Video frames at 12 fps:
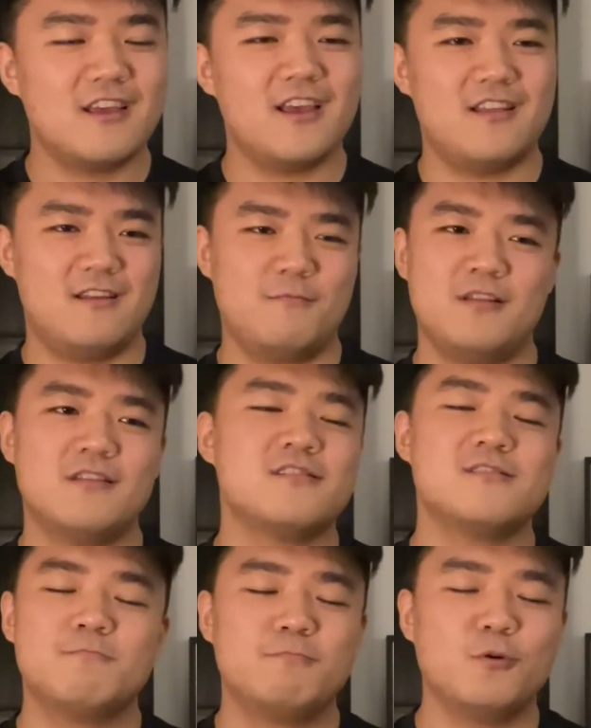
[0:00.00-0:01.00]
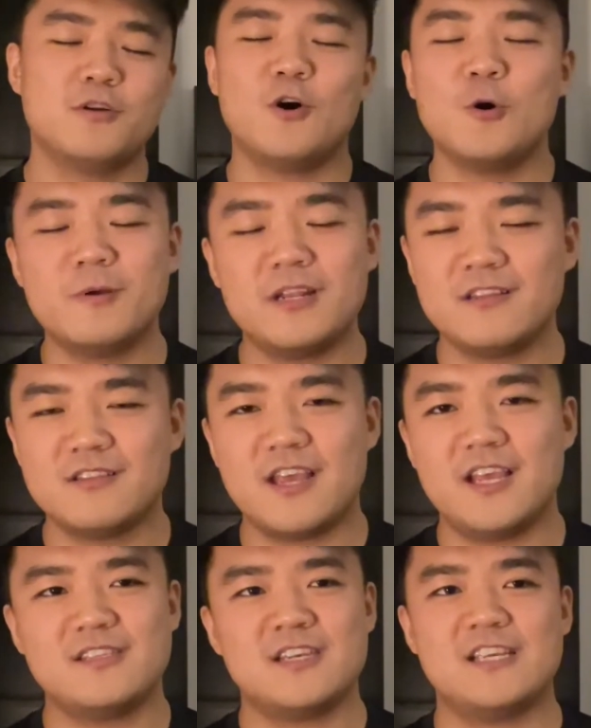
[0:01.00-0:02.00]
And I mean, this border opening
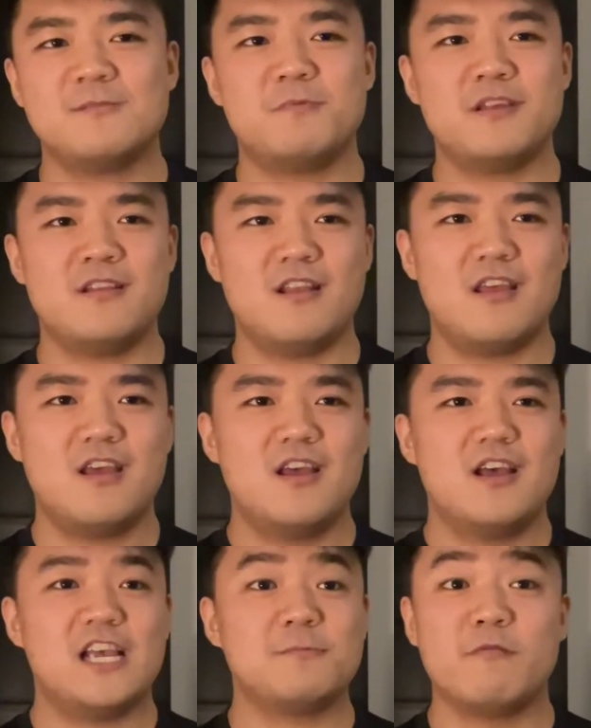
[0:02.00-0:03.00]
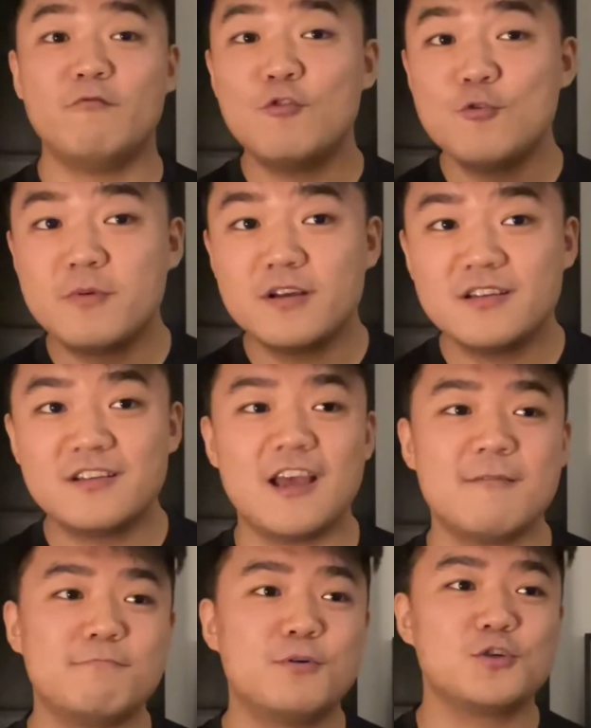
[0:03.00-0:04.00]
date has been rumored
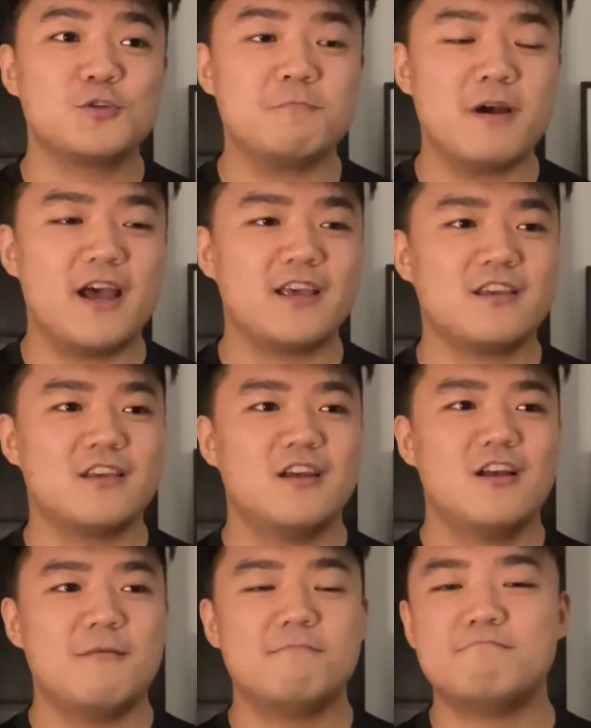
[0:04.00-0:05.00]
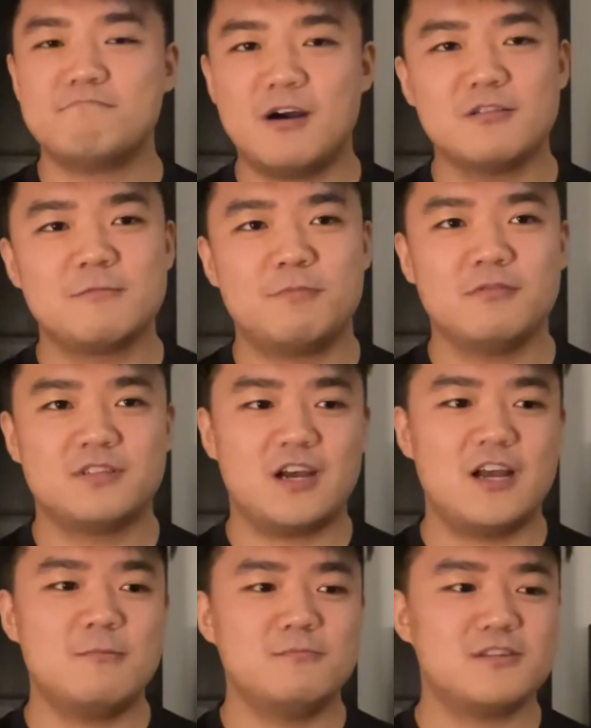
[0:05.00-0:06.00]
and pushed back multiple
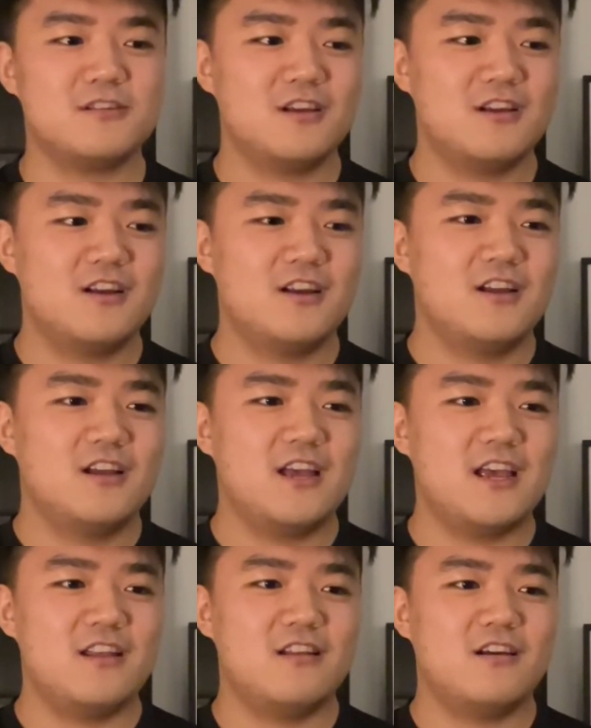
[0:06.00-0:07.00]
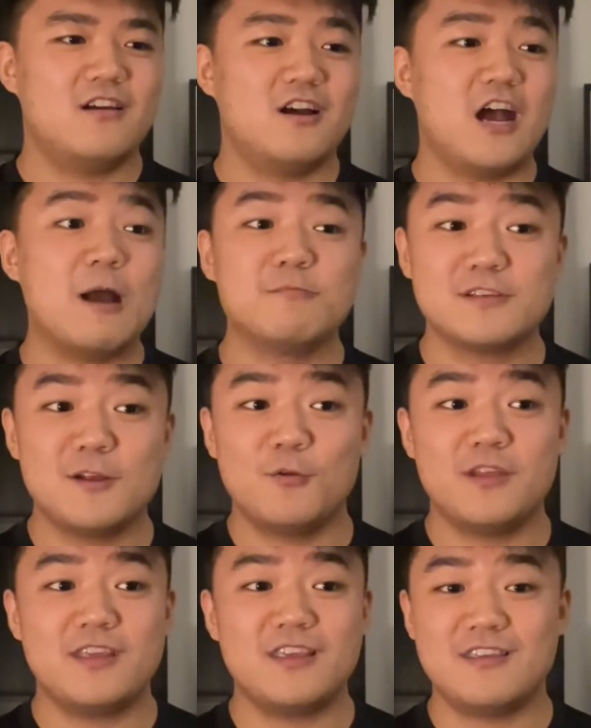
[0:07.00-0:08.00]
times. And I'm
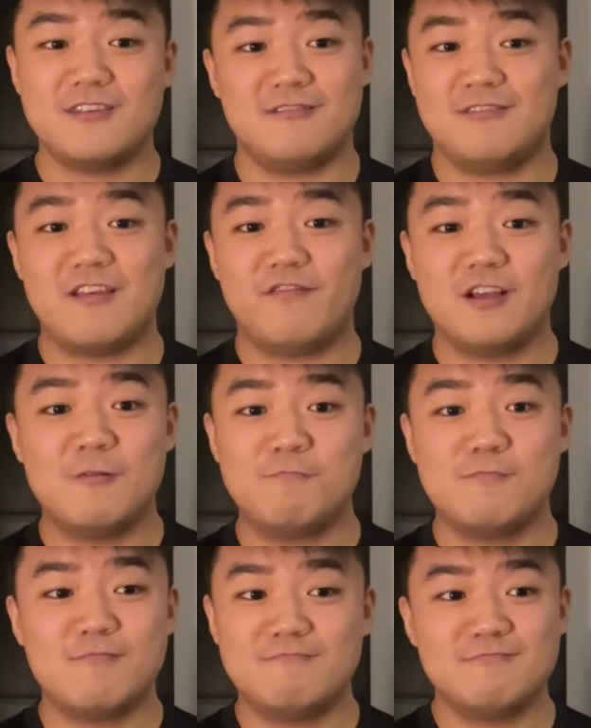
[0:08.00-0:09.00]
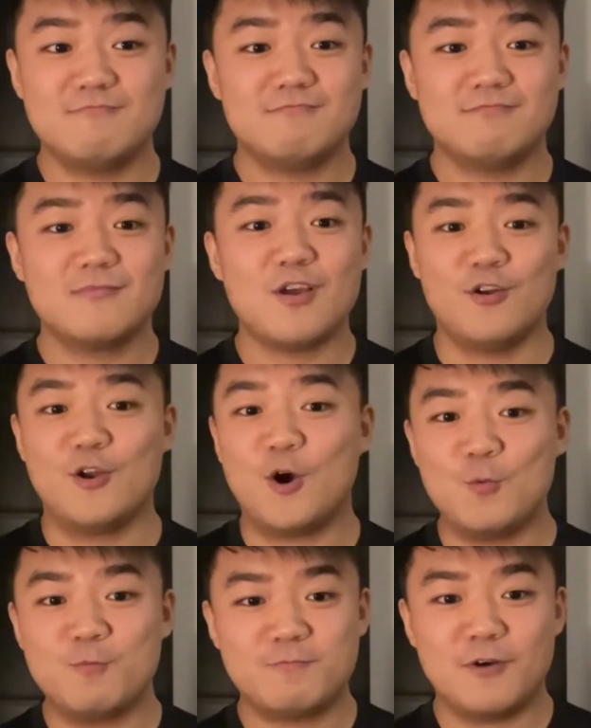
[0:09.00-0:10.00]
slowly giving up on
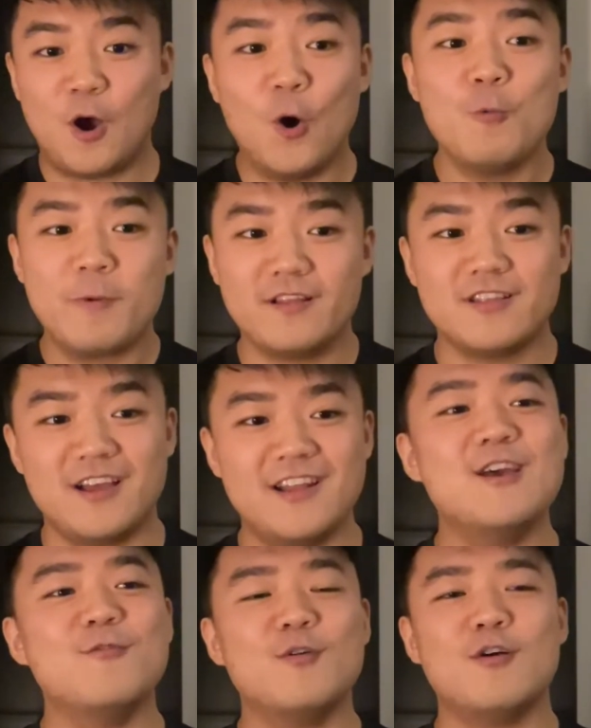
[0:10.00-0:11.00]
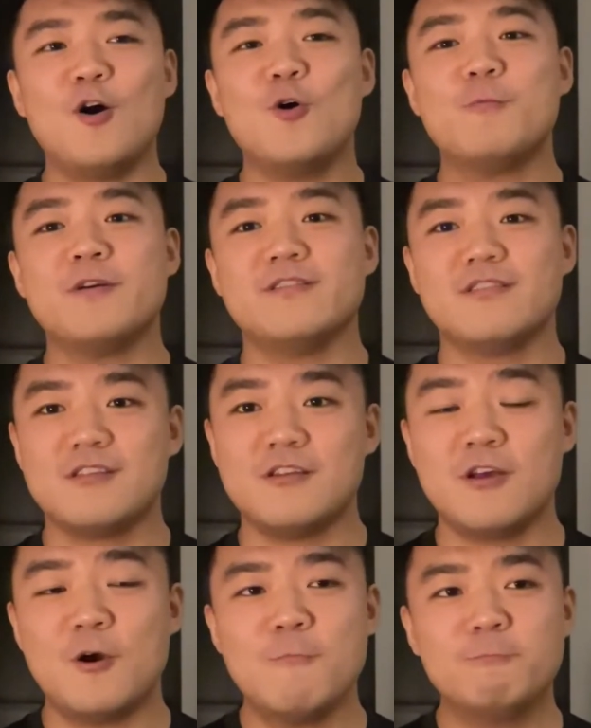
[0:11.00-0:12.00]
hoping that it will open, you
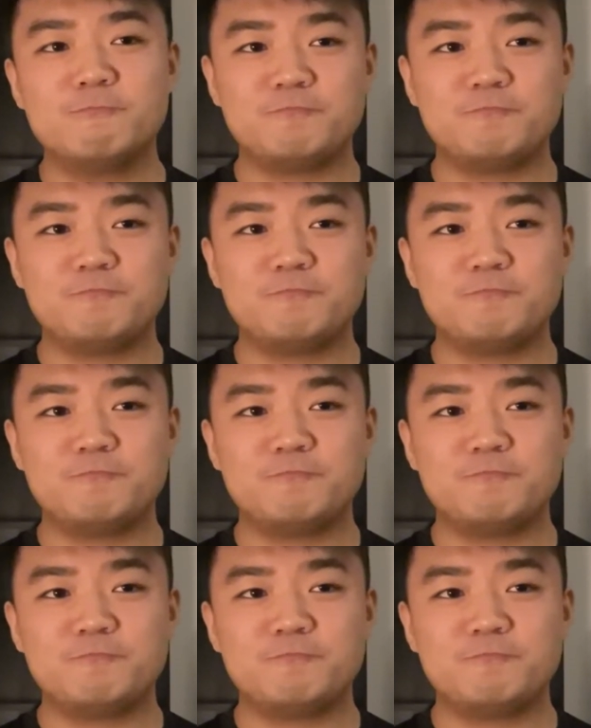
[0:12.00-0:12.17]
know?